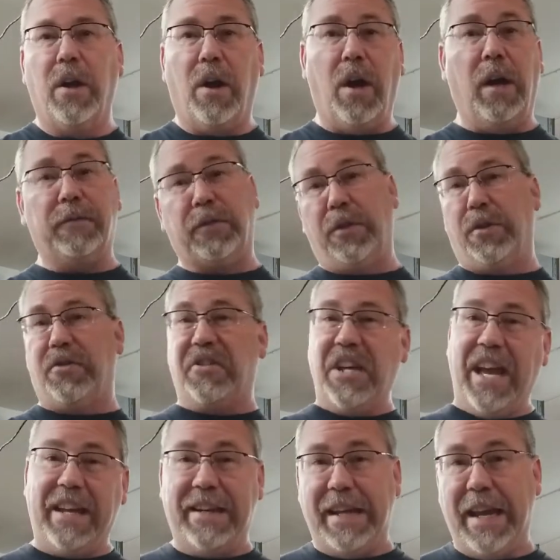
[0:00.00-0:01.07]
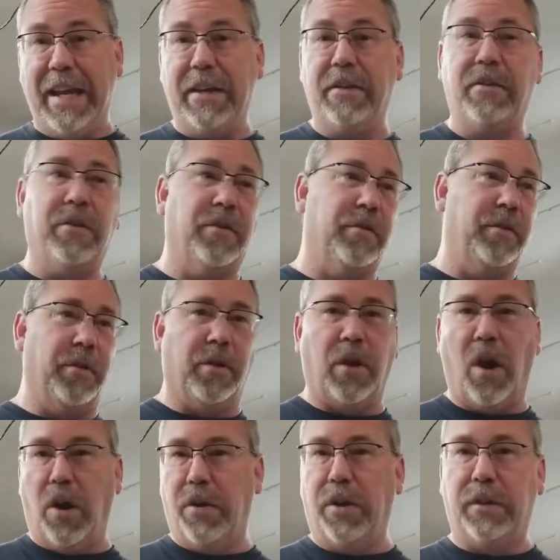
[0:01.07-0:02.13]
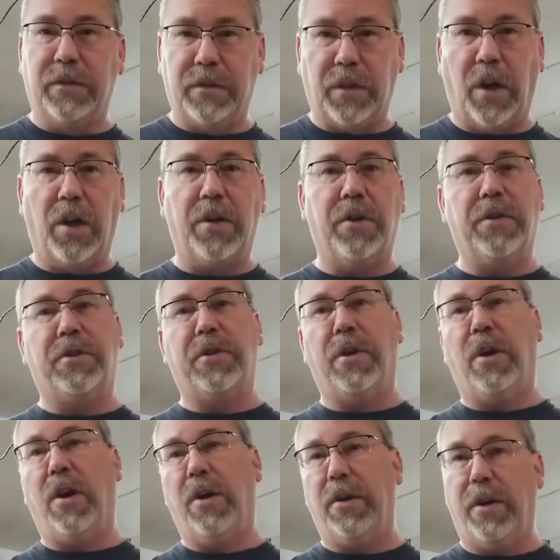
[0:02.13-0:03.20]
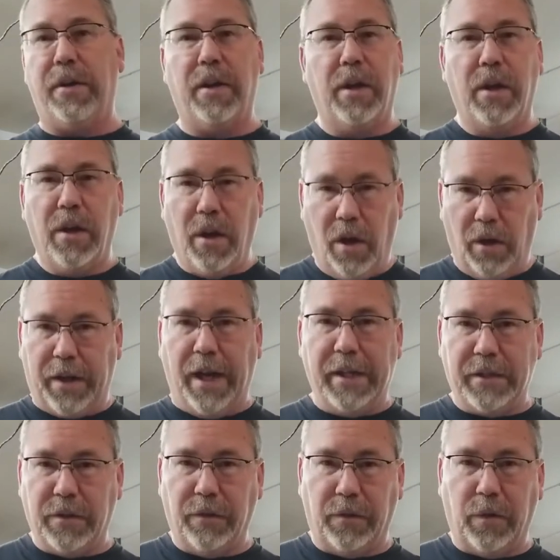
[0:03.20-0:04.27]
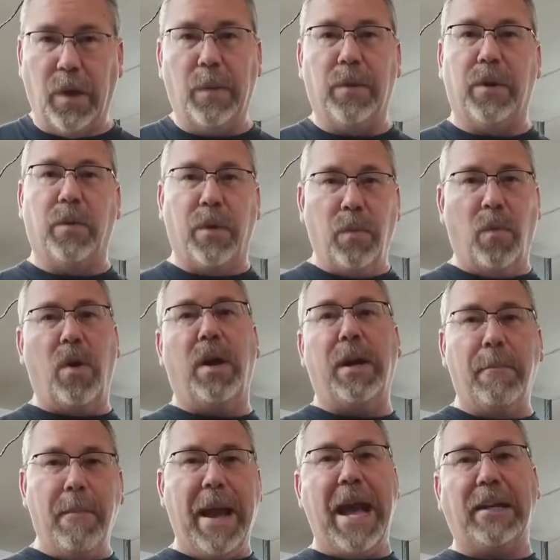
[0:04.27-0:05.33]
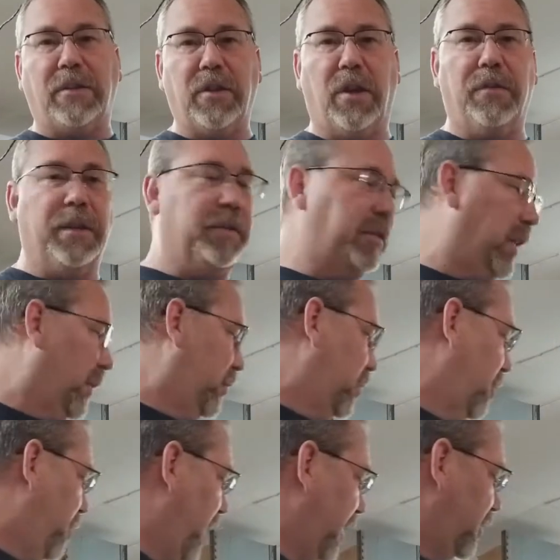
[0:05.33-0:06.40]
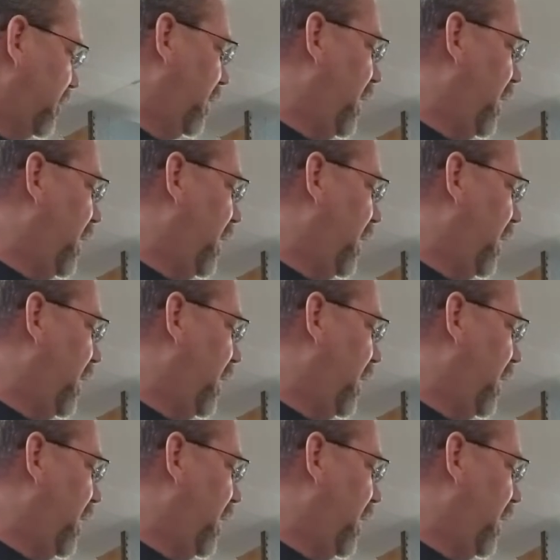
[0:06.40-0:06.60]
off, so you're detonating, you're hard on starters, you're hard on all kinds of equipment. We want to match all this stuff. So basically